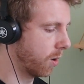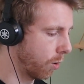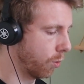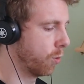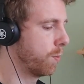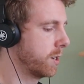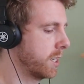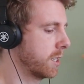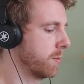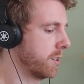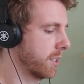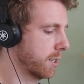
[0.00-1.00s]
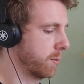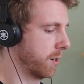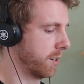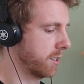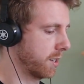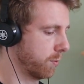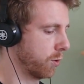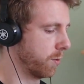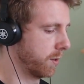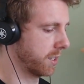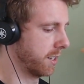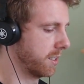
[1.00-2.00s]
all participants experienced
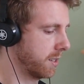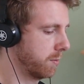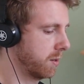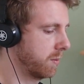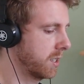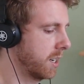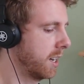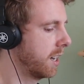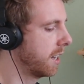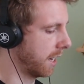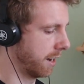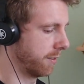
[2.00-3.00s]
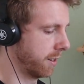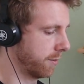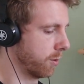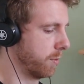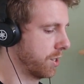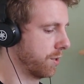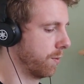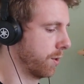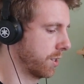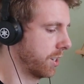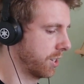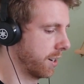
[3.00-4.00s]
improvements in their symptoms, even if remission wasn't